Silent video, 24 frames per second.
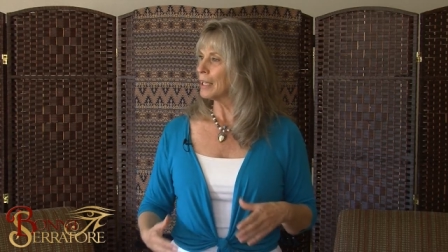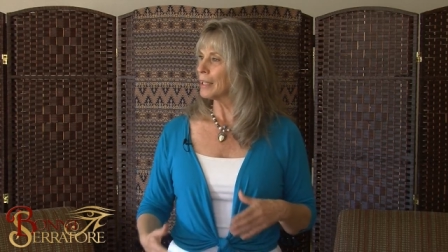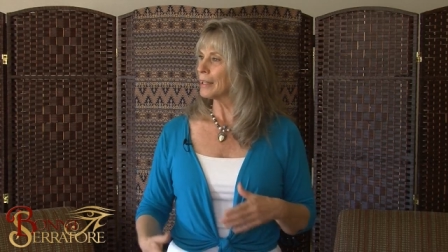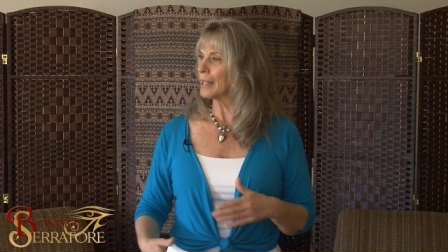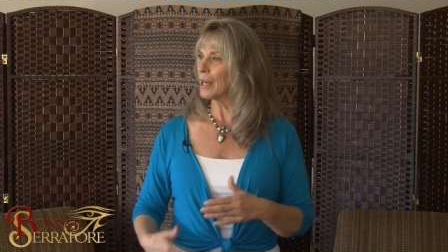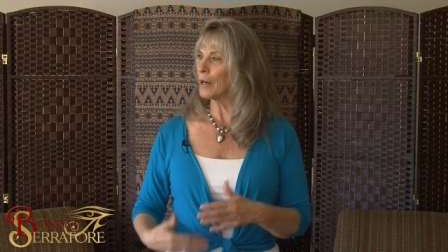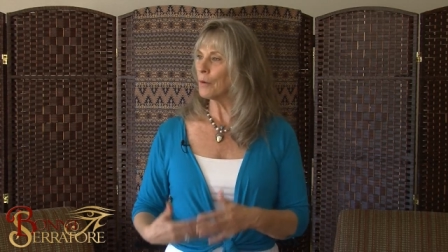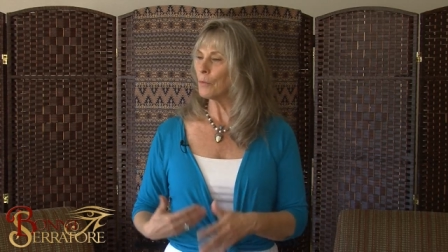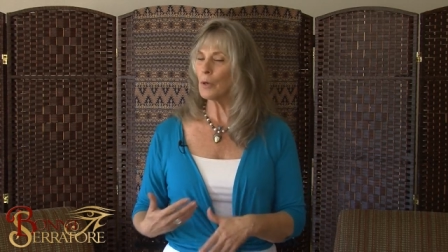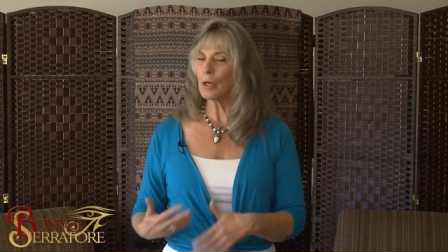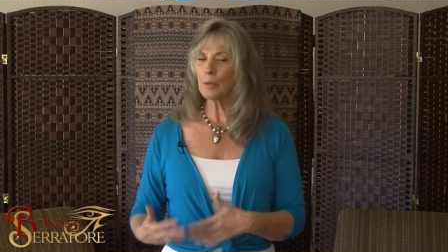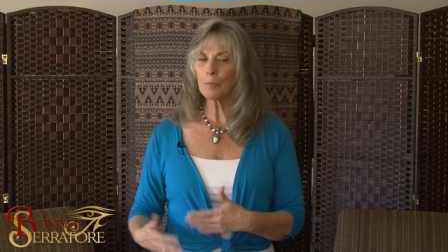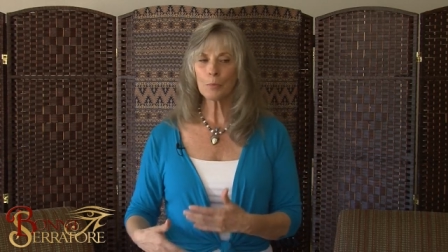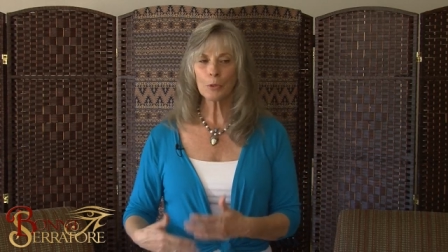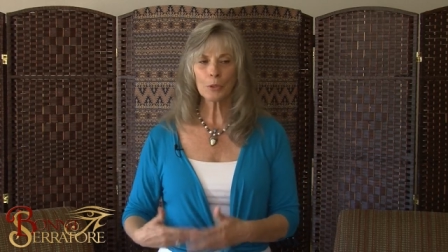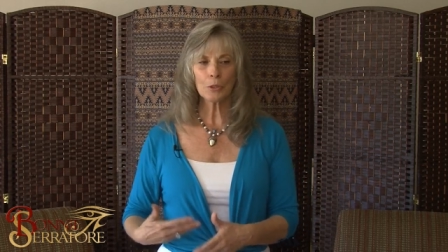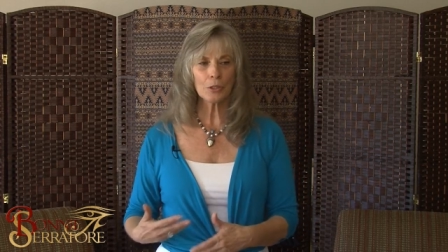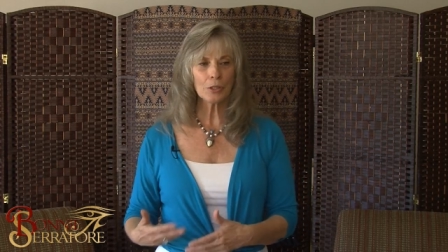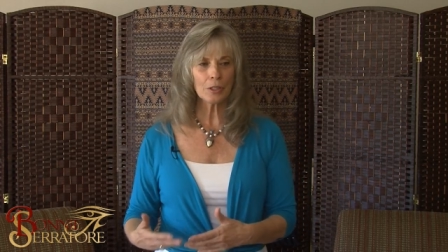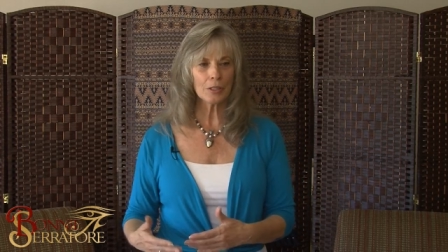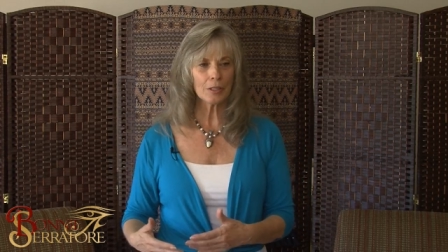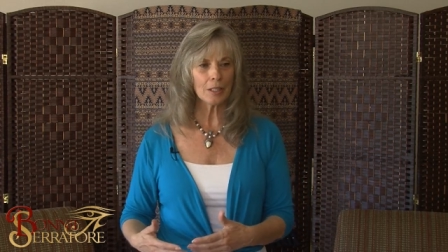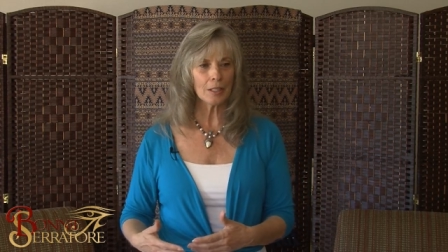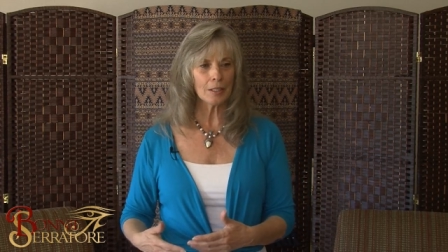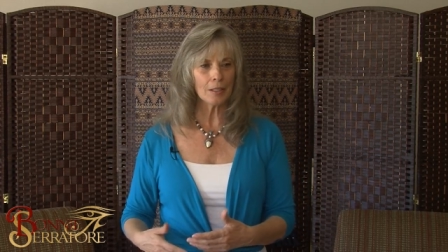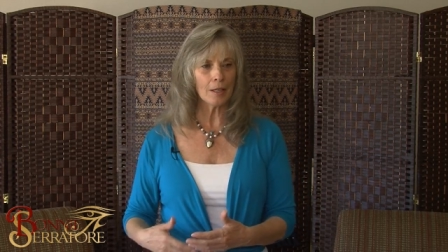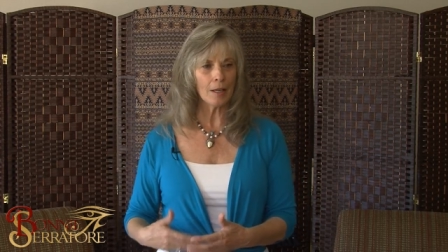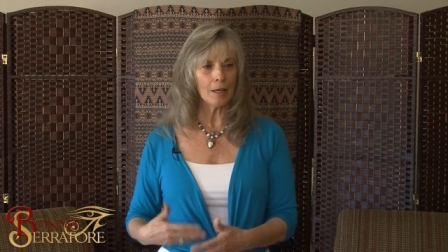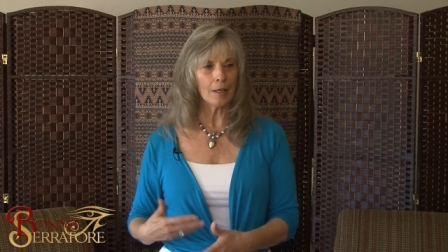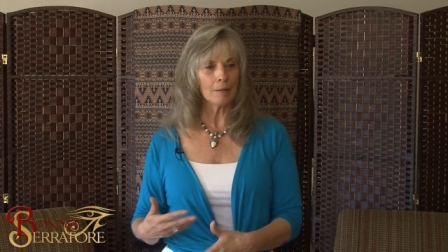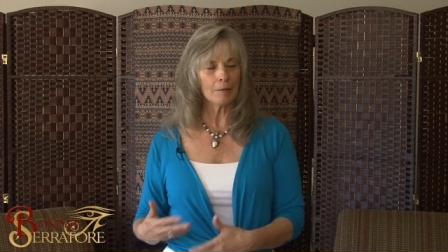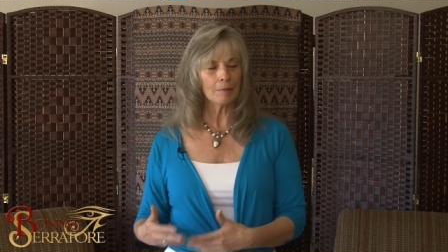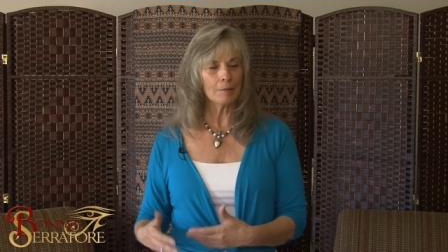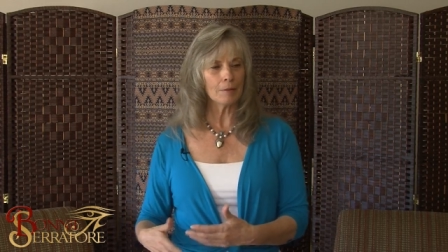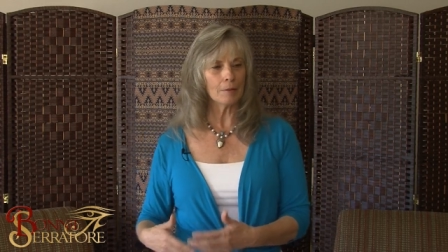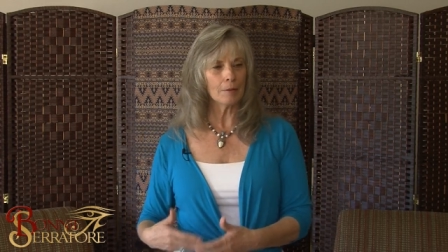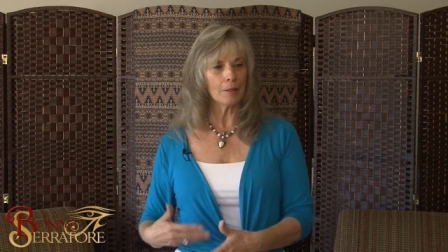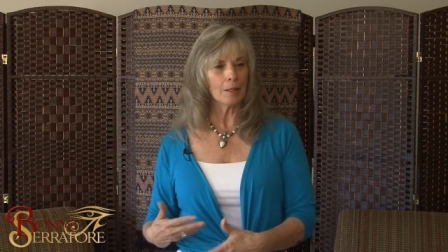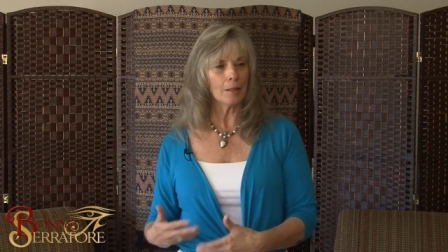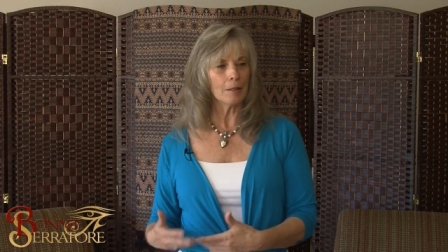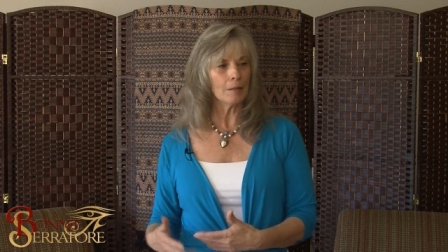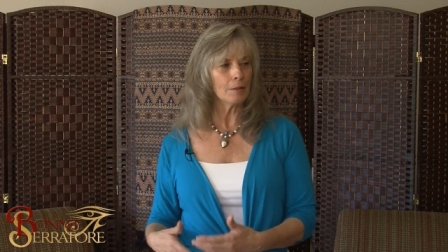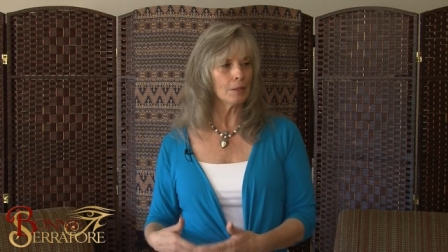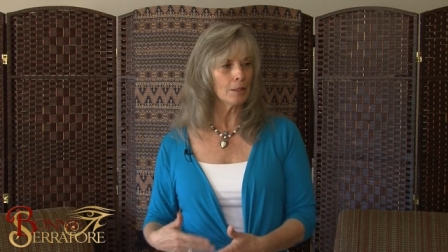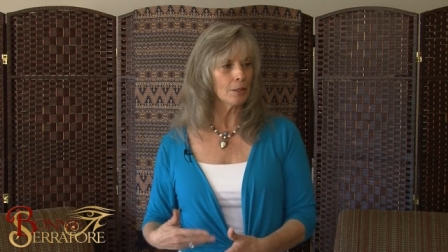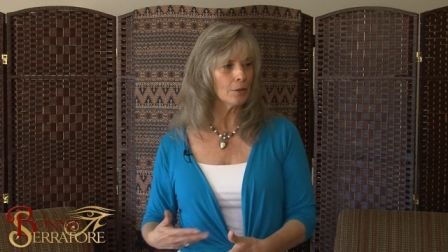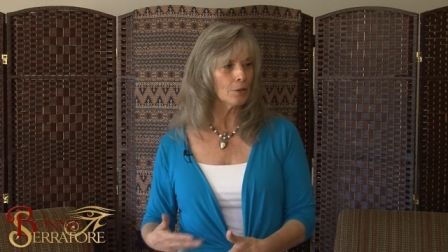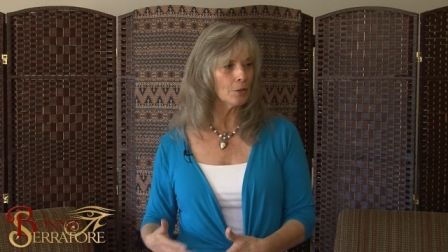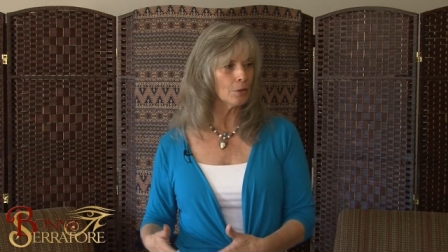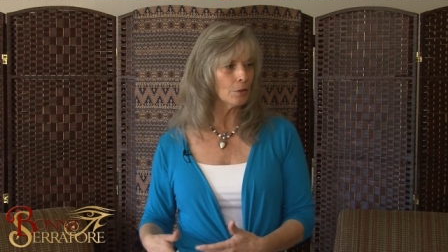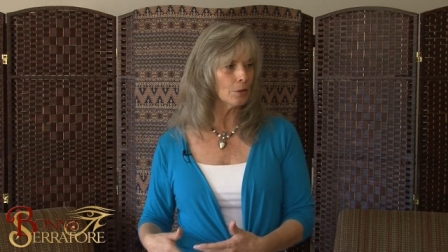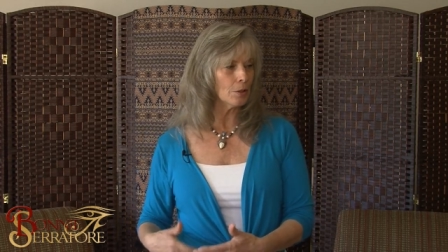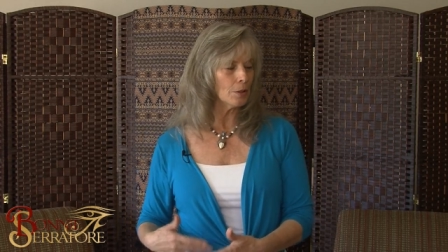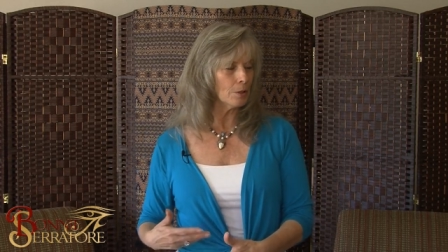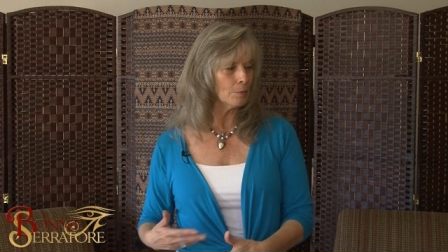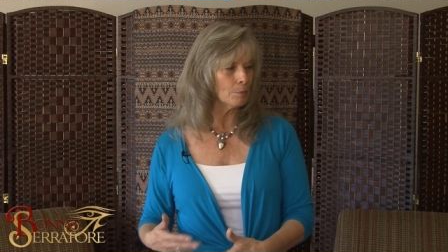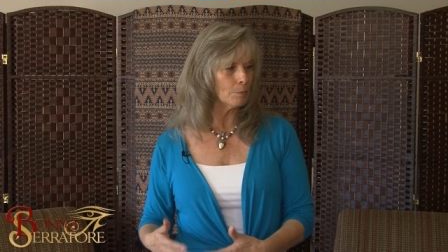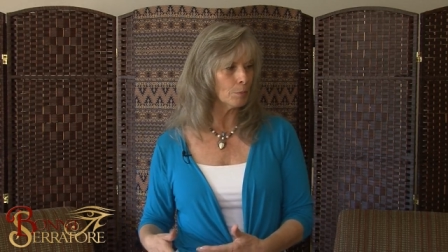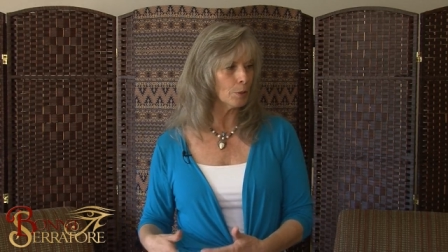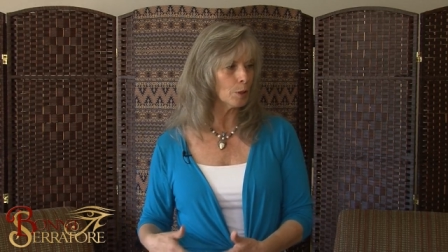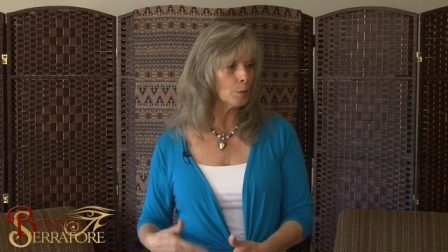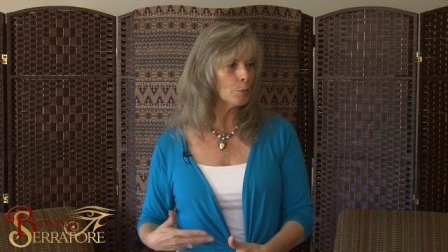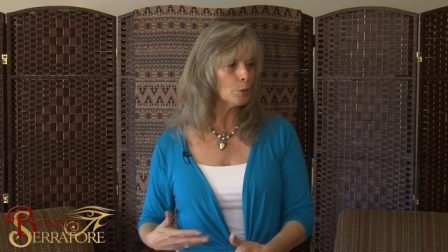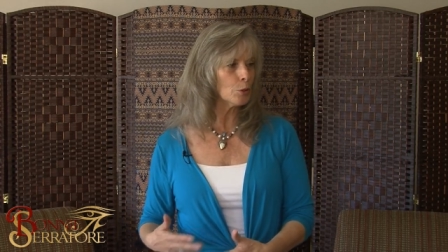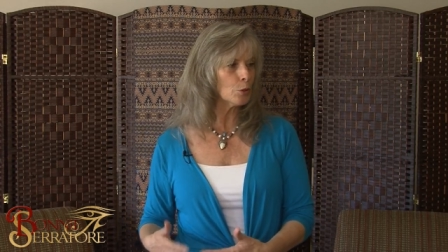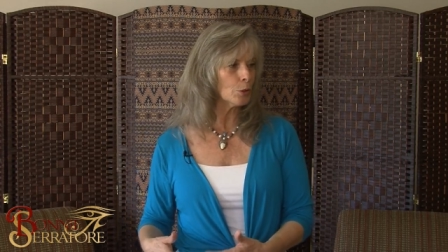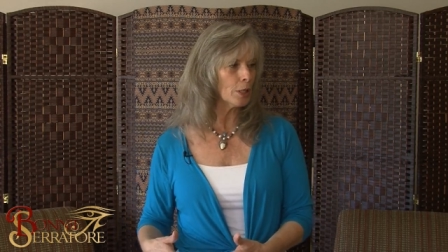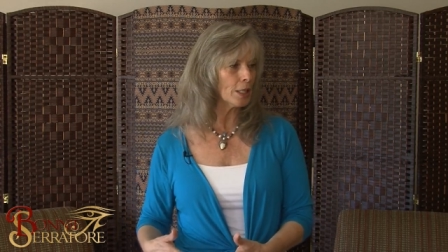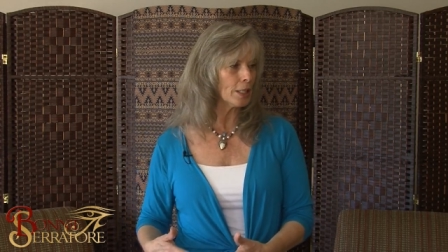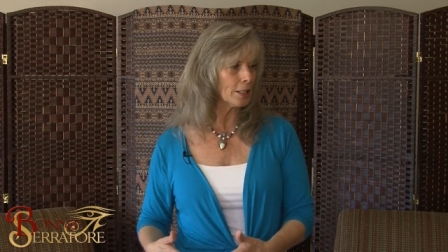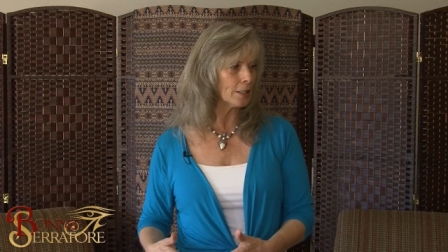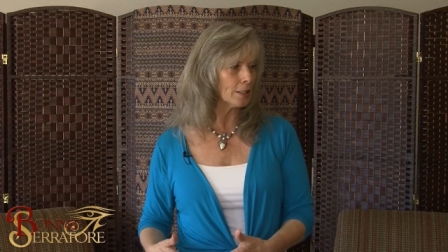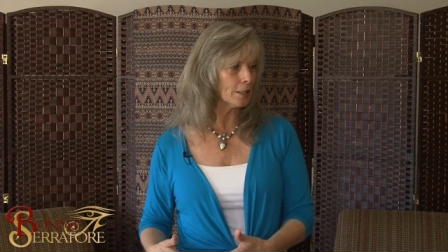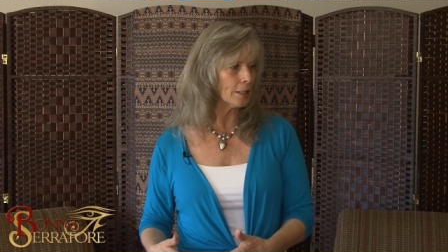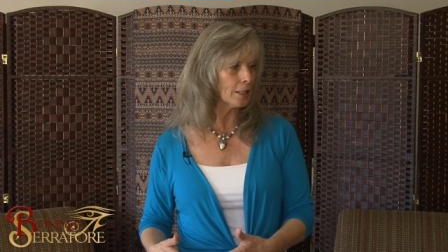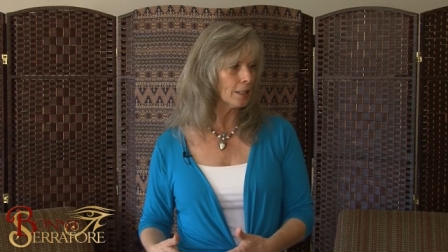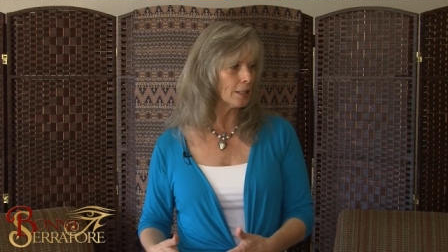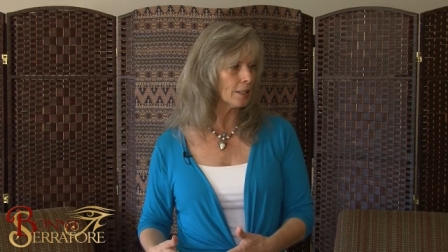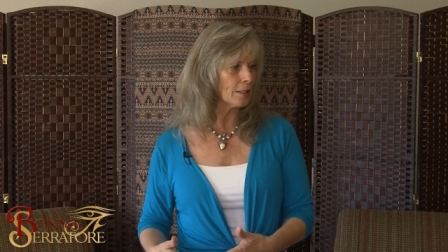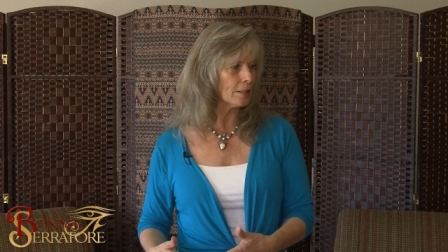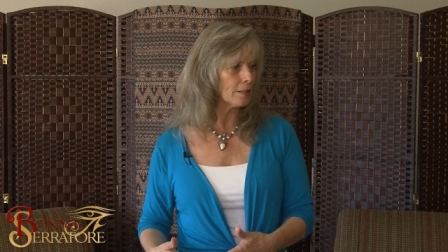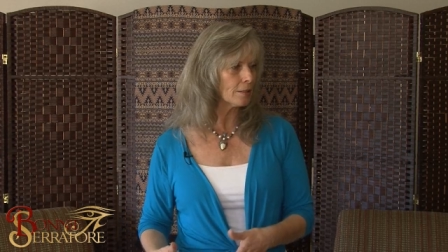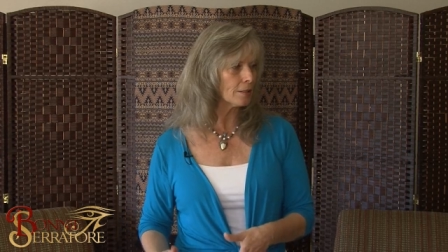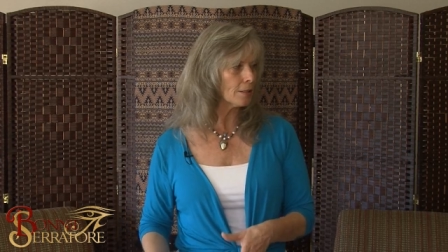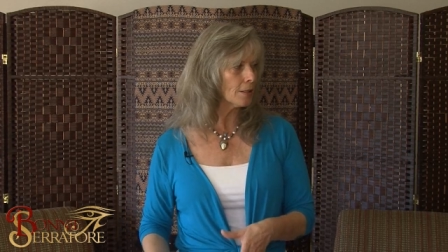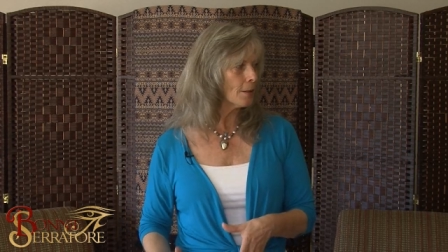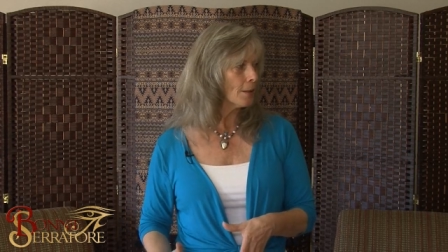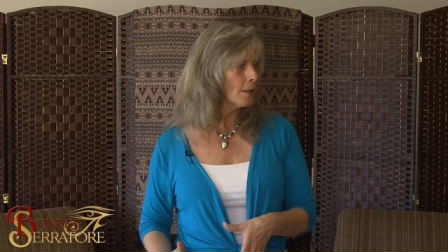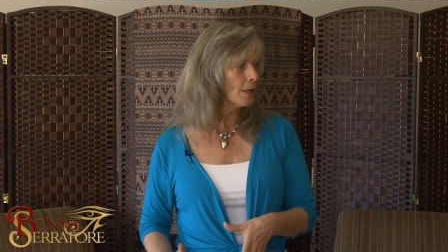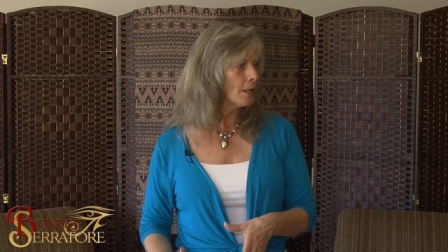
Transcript: That one person that got, you know, perpetrated against